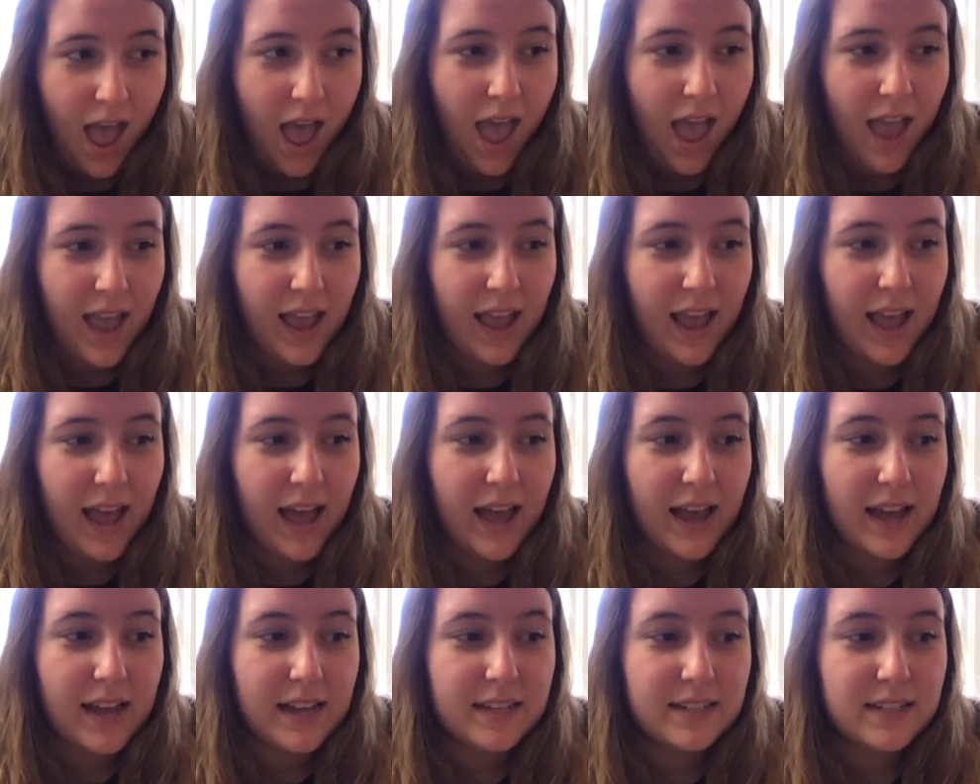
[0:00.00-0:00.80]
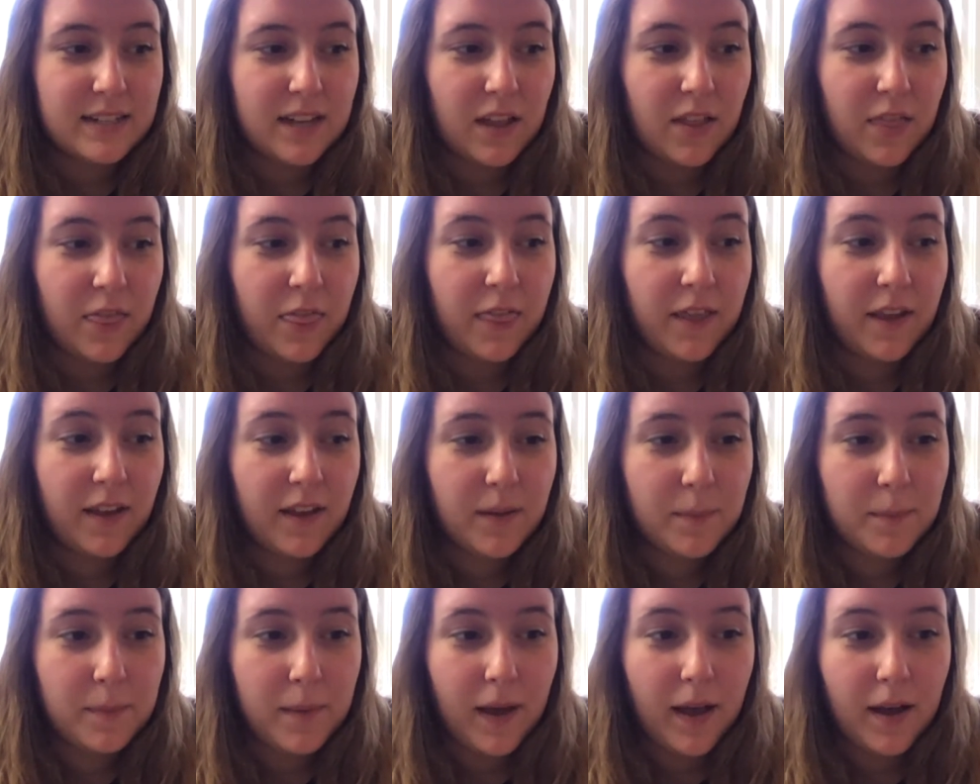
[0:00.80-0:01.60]
And think
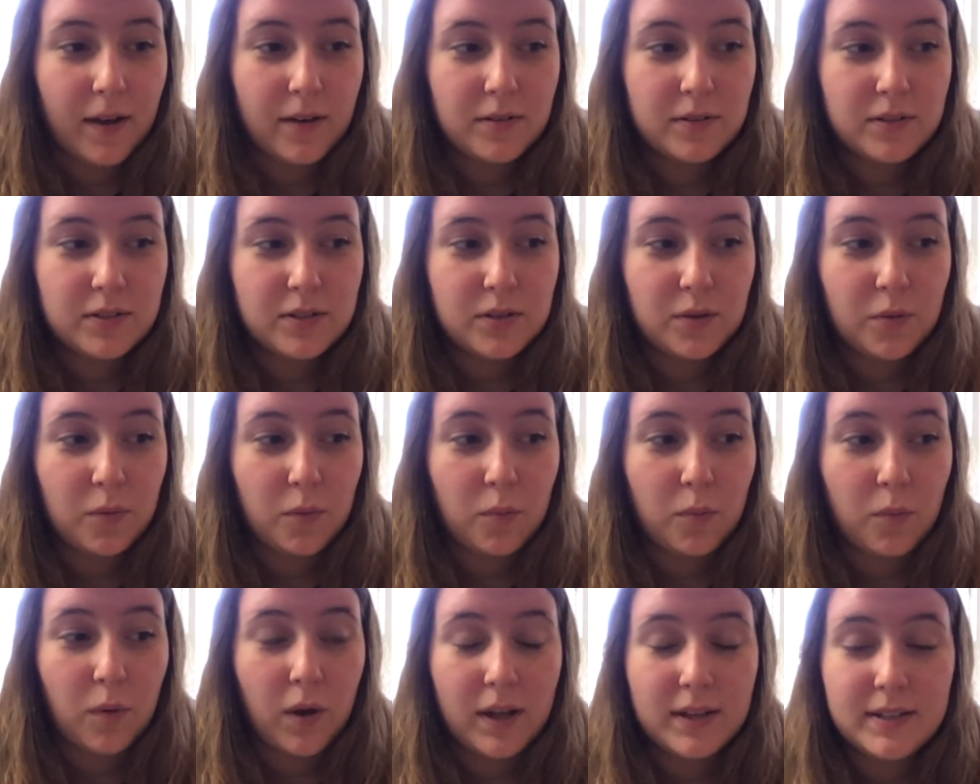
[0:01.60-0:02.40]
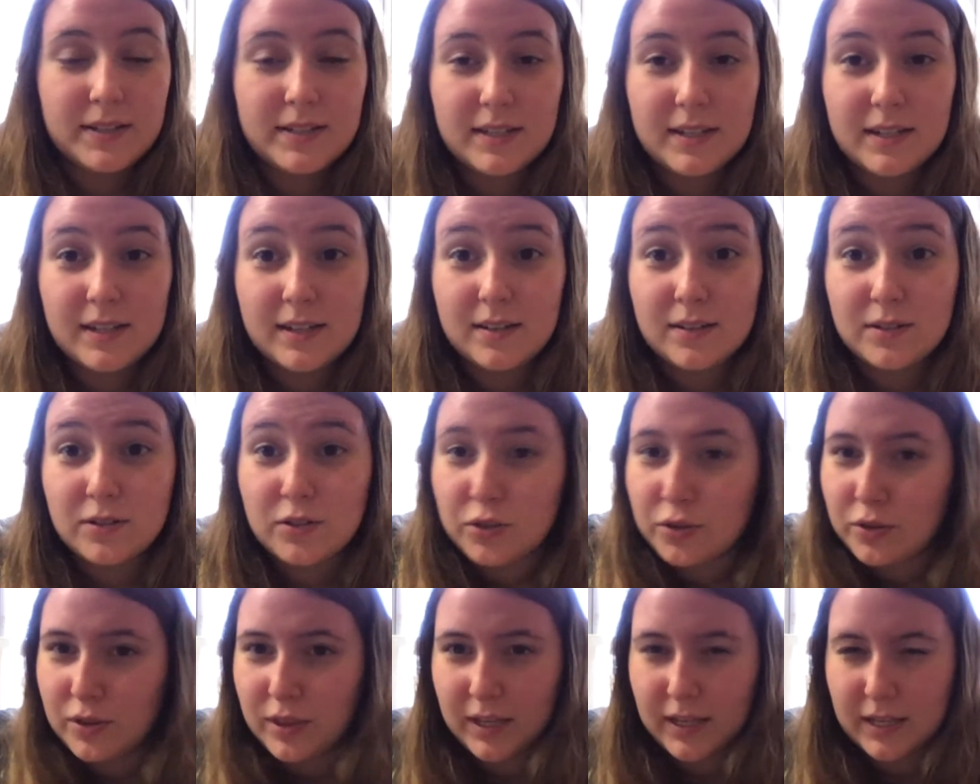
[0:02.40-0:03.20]
about what do
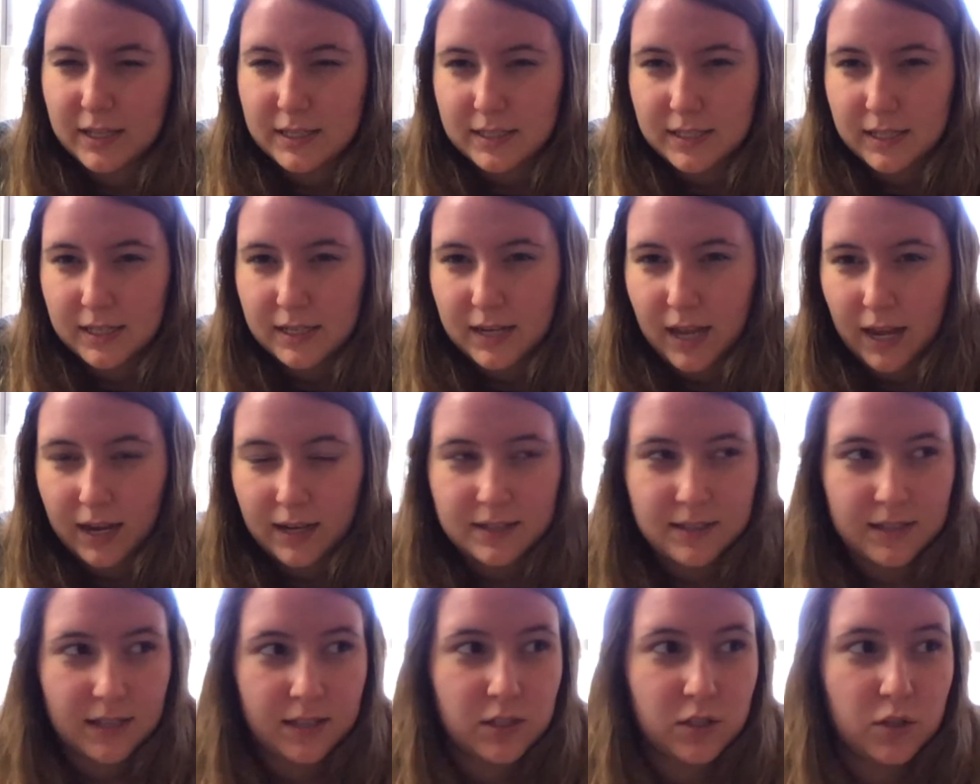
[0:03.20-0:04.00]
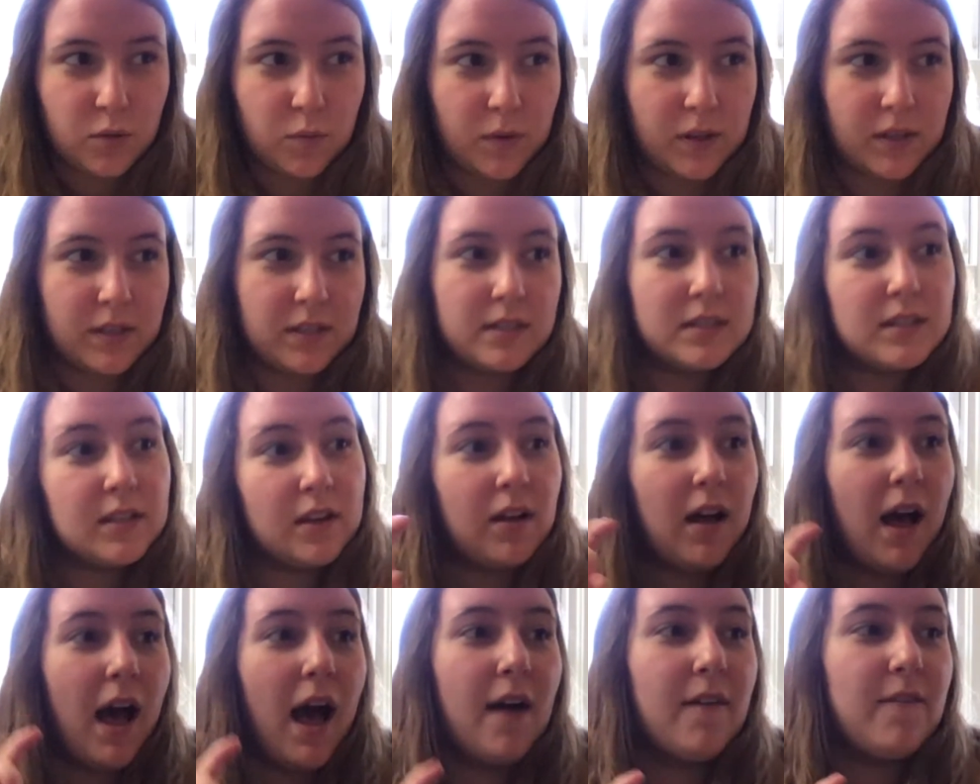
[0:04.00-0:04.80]
you think is the next step. So we still
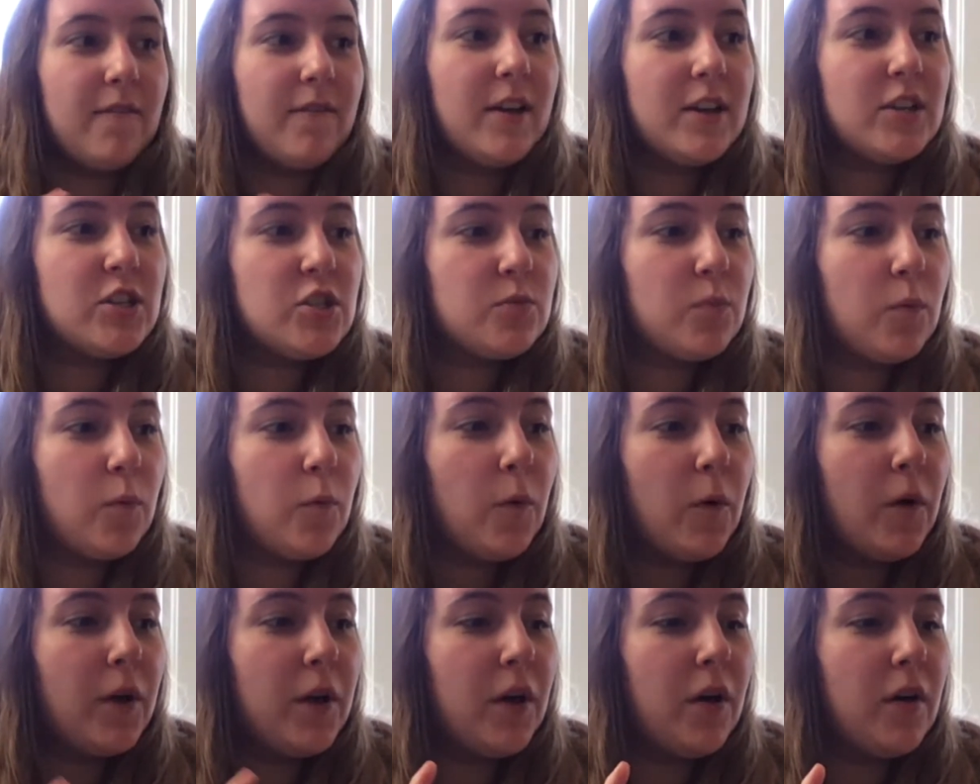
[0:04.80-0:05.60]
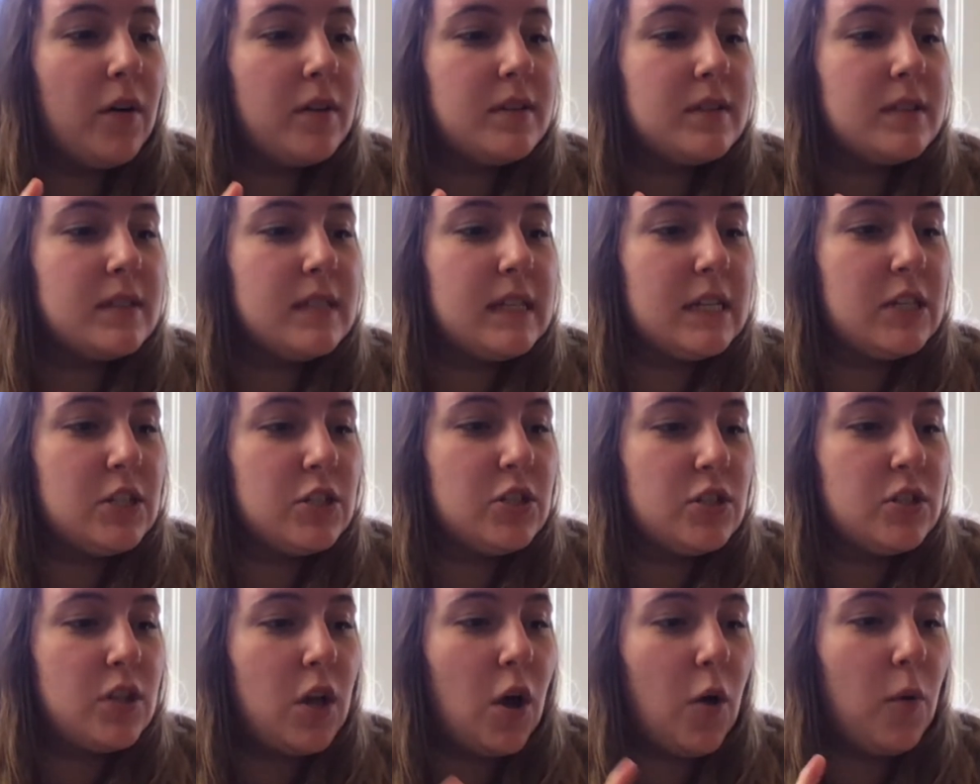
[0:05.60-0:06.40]
have vegetable oil, dish
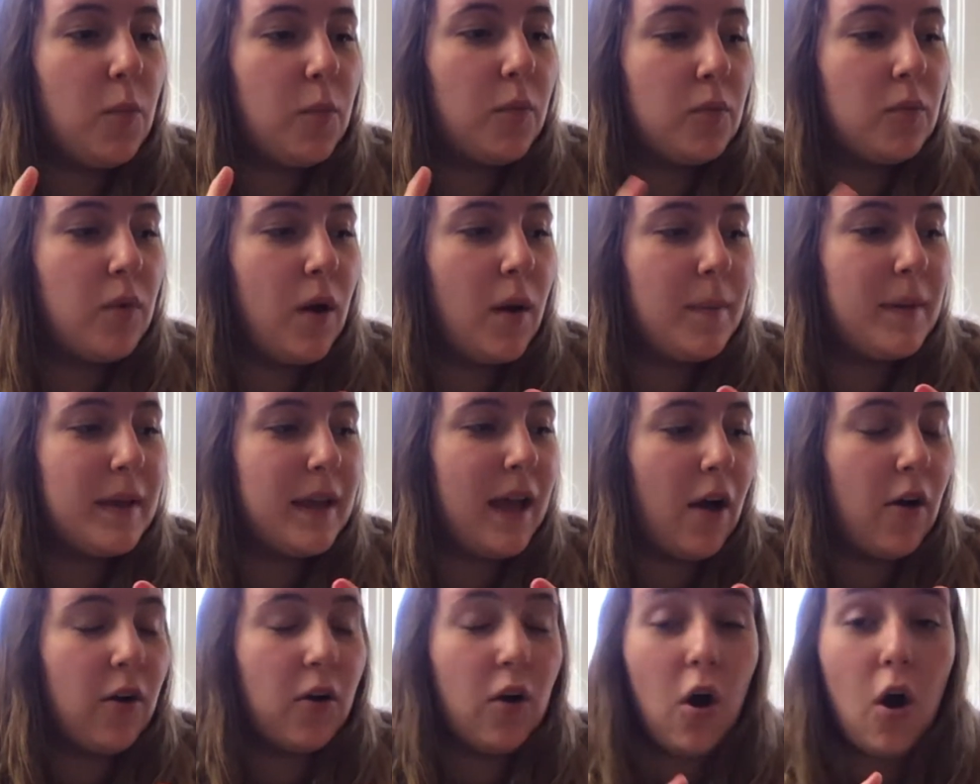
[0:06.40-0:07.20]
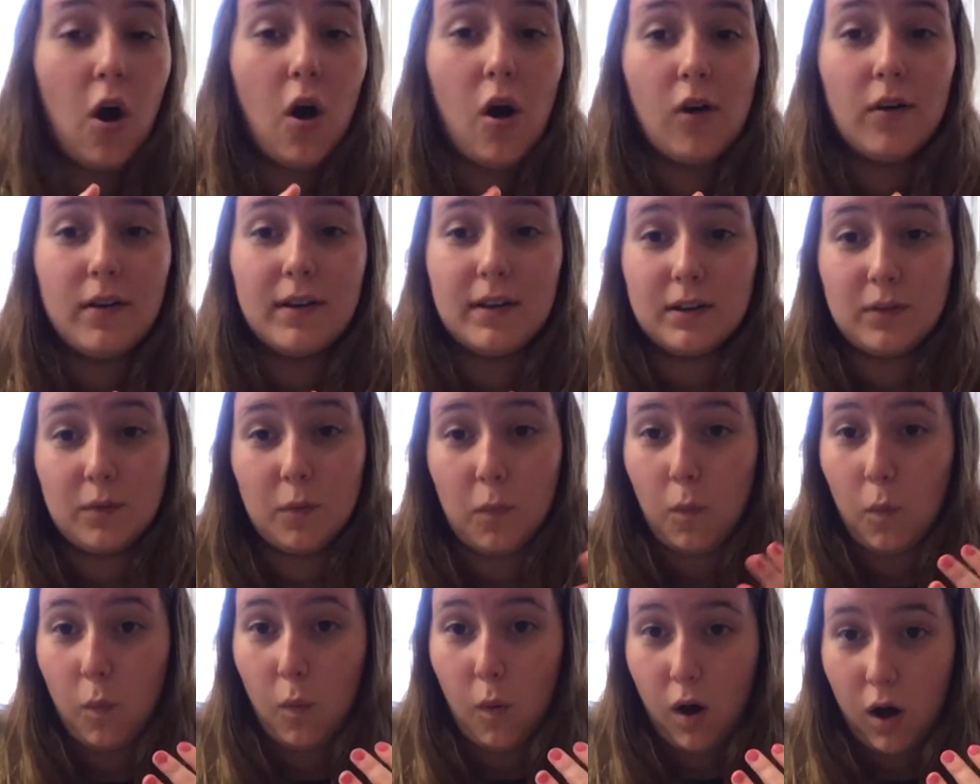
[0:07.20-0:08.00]
soap, rubbing alcohol,
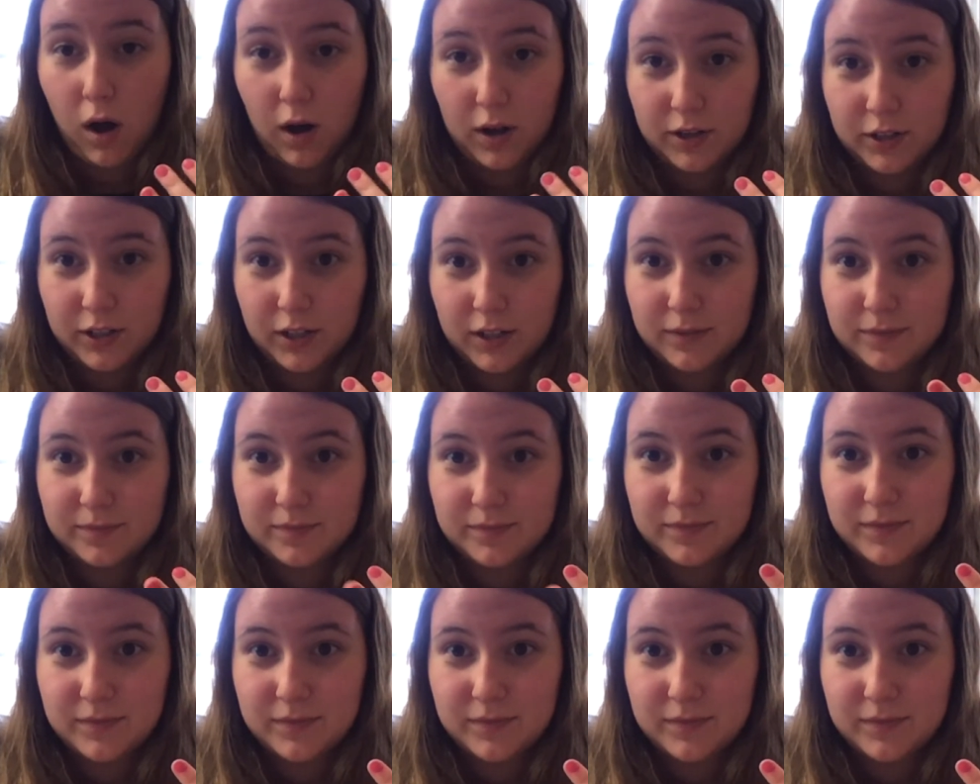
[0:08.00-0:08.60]
and water.